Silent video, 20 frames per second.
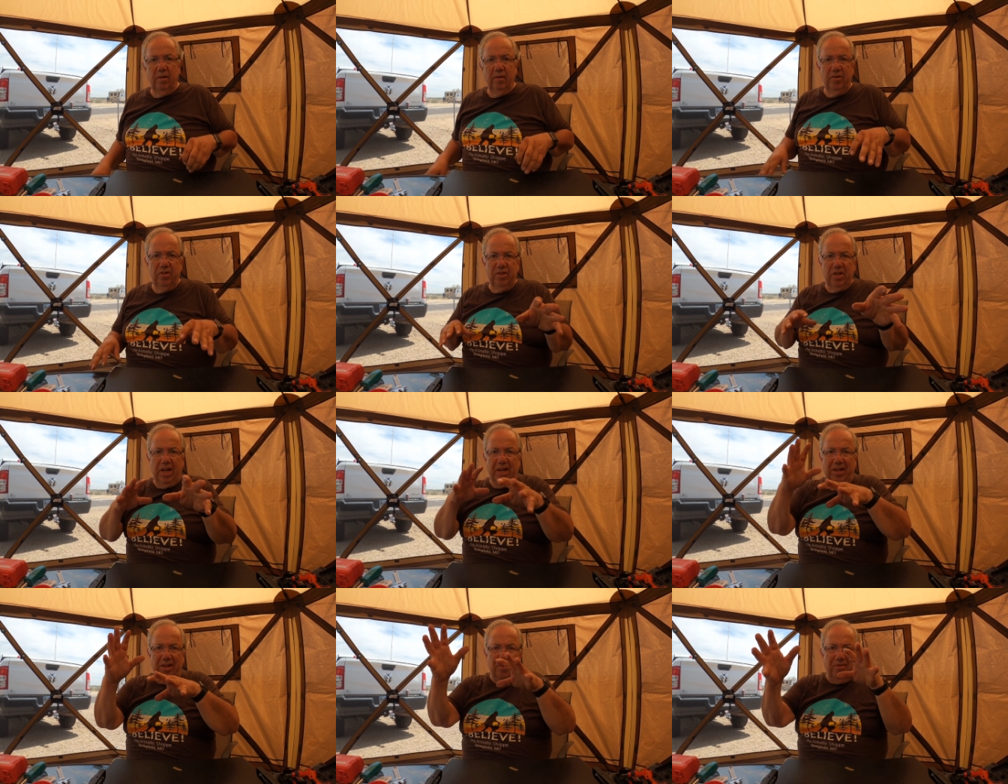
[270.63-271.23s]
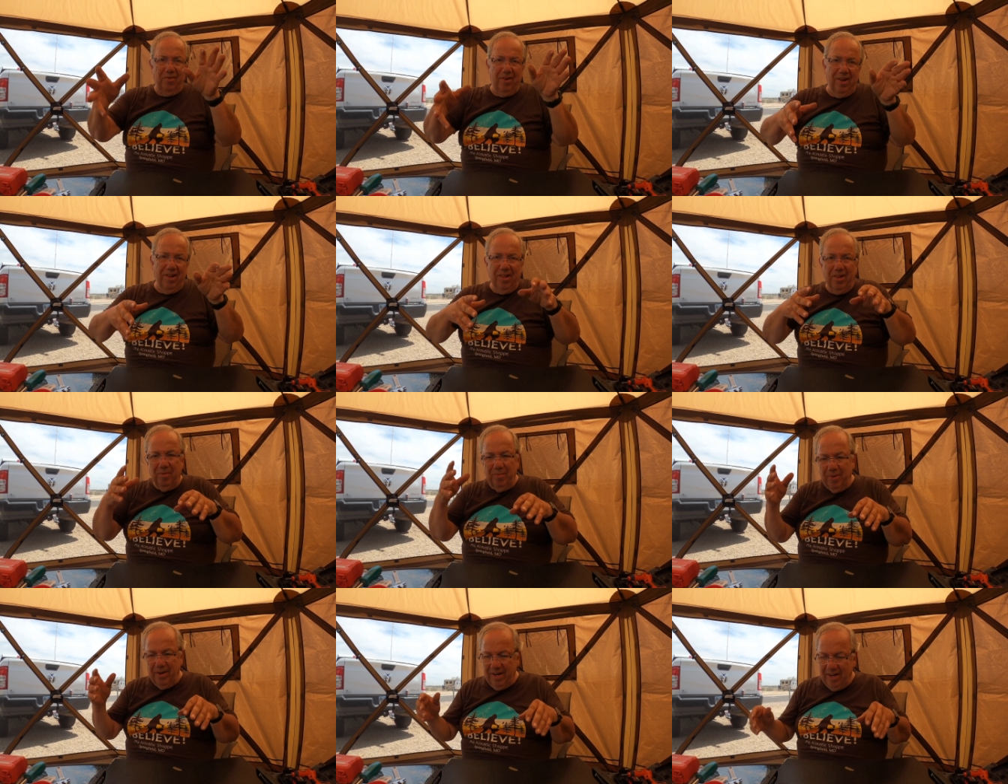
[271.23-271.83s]
Shaking around
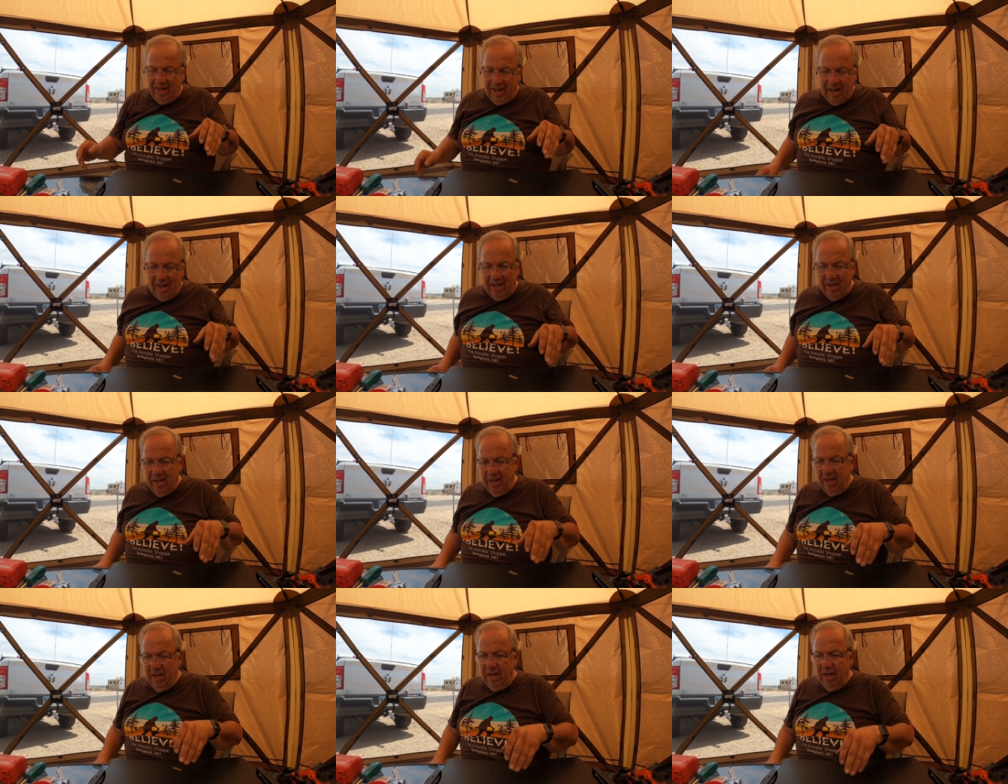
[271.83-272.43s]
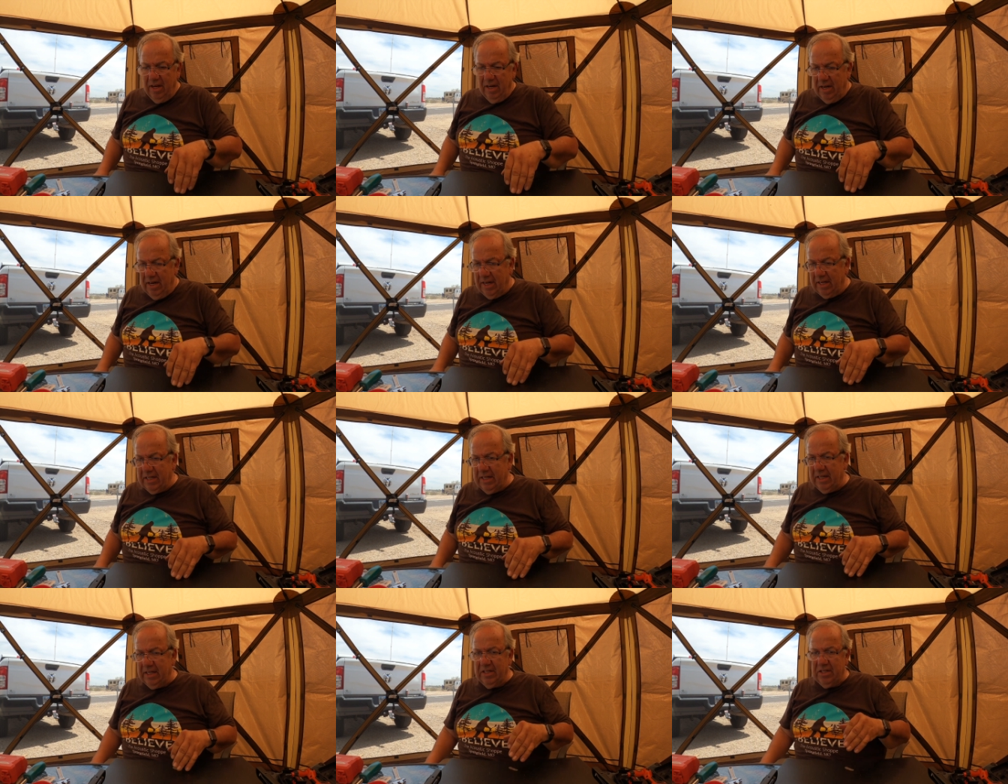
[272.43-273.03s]
a little bit, yeah.
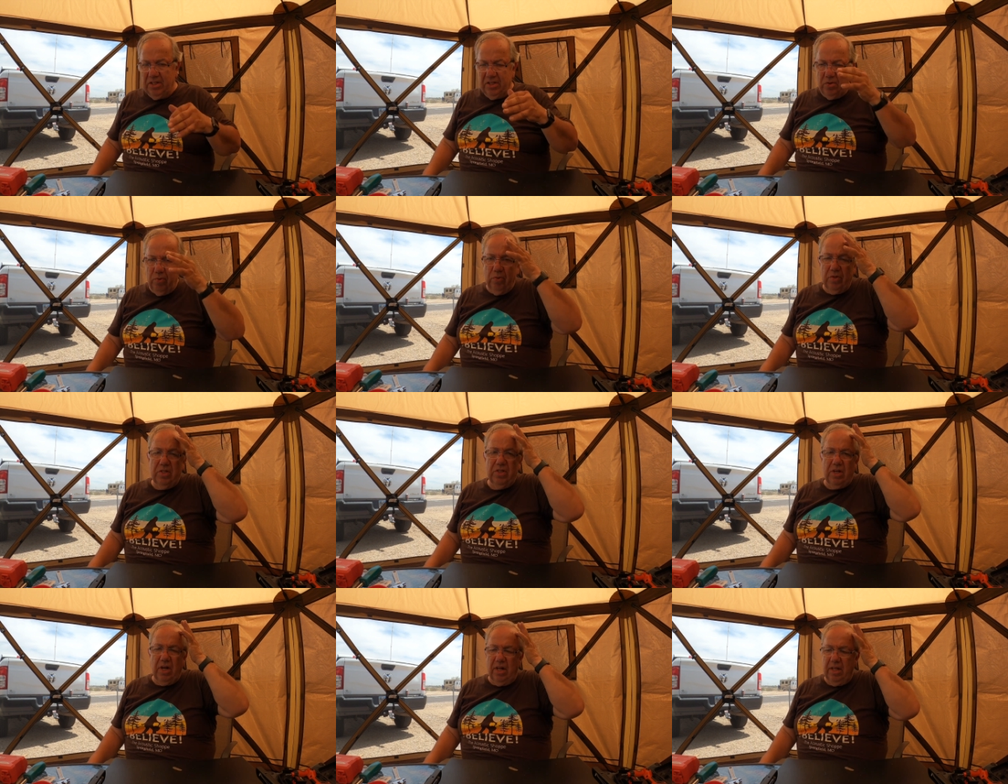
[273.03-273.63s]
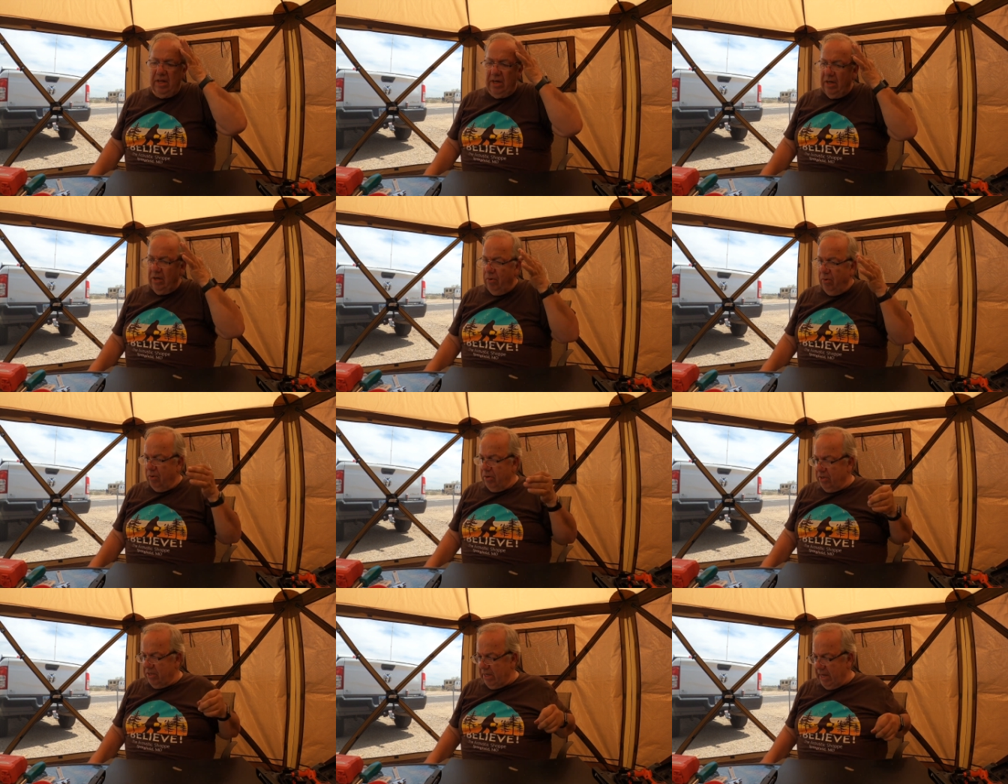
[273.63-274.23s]
Next thing is just to install it
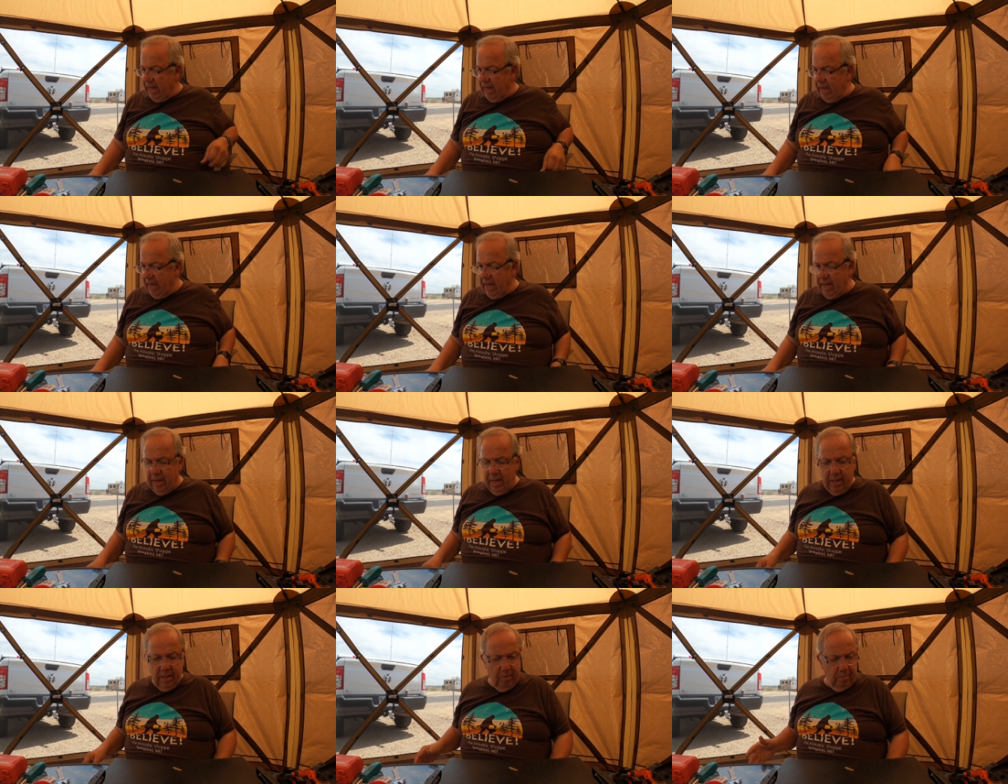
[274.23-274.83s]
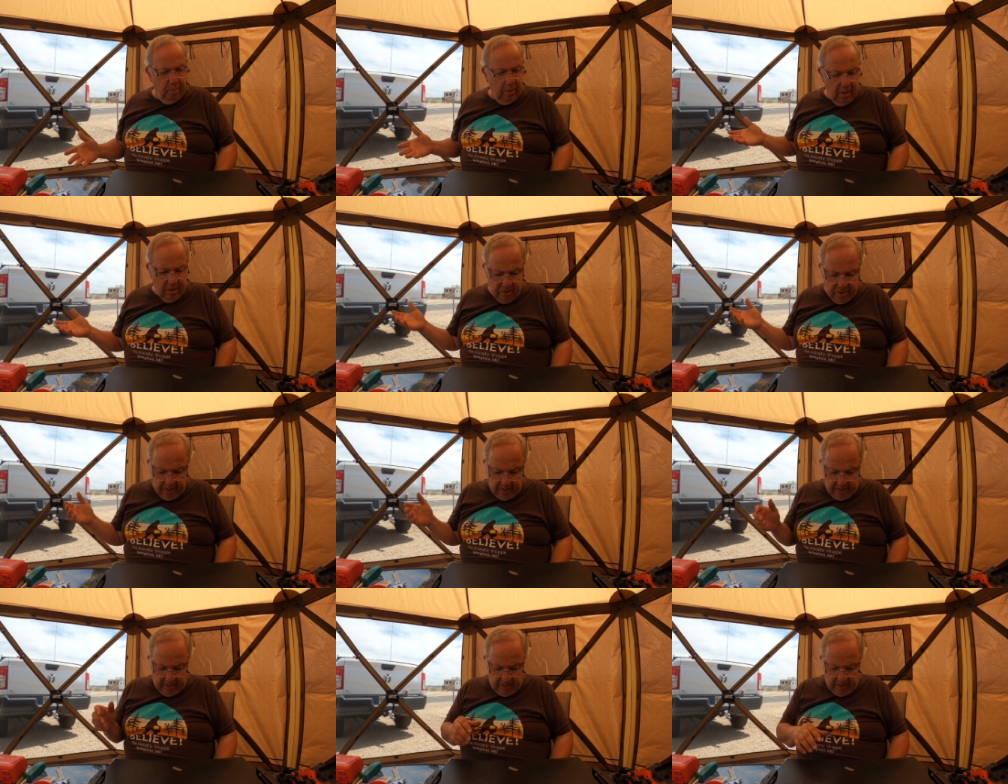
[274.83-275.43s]
indoors, and the
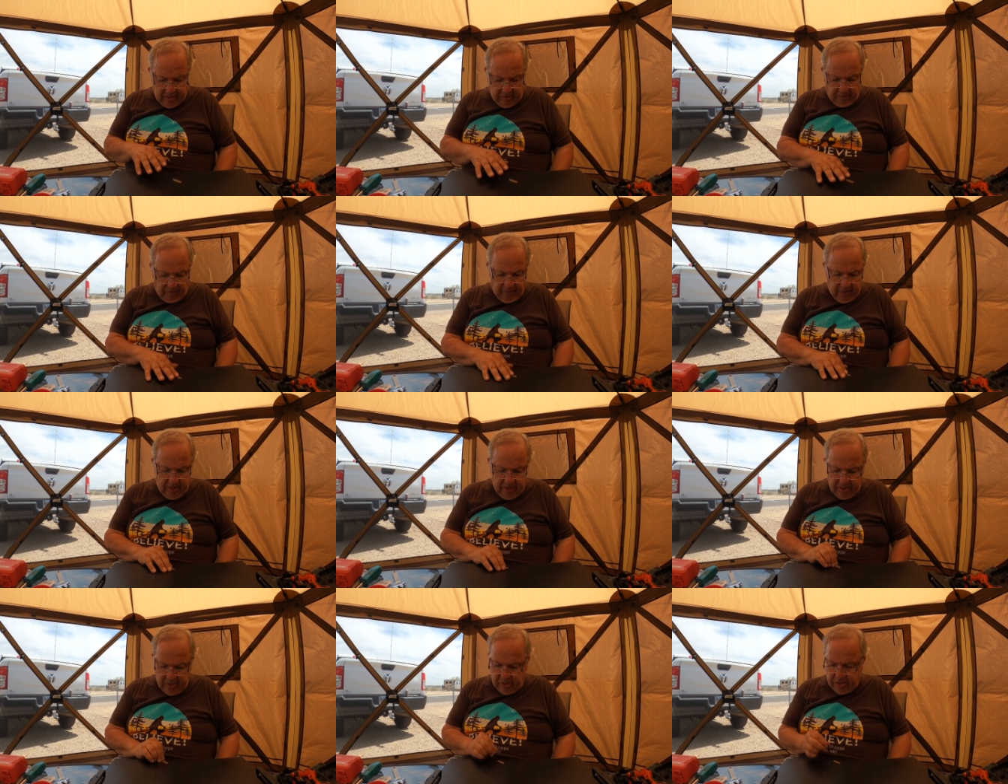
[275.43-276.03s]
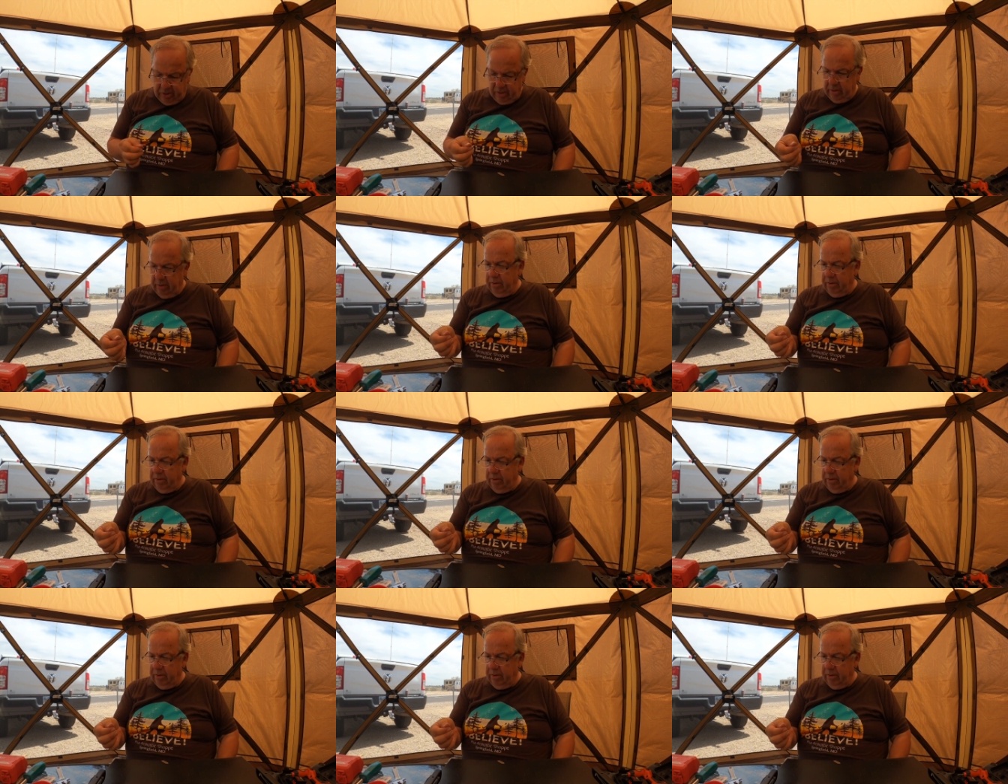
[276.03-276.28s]
project is finished.